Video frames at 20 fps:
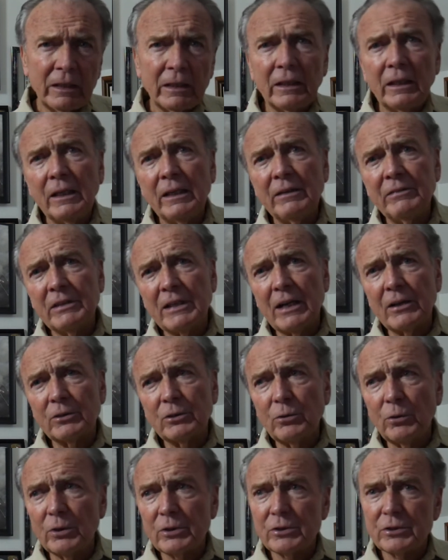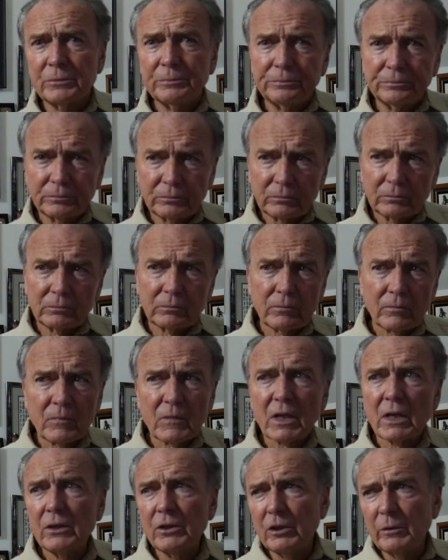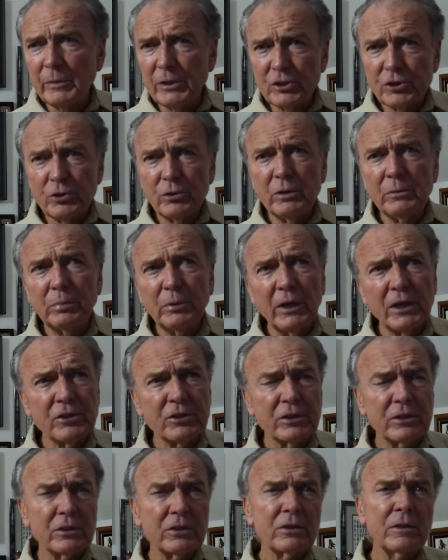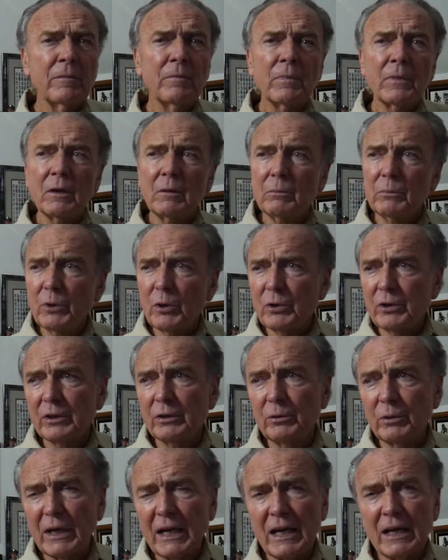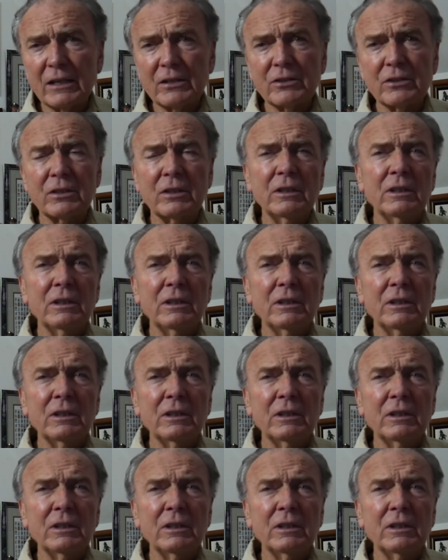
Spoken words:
Even outdoors. It could be shoe impressions, broken grass,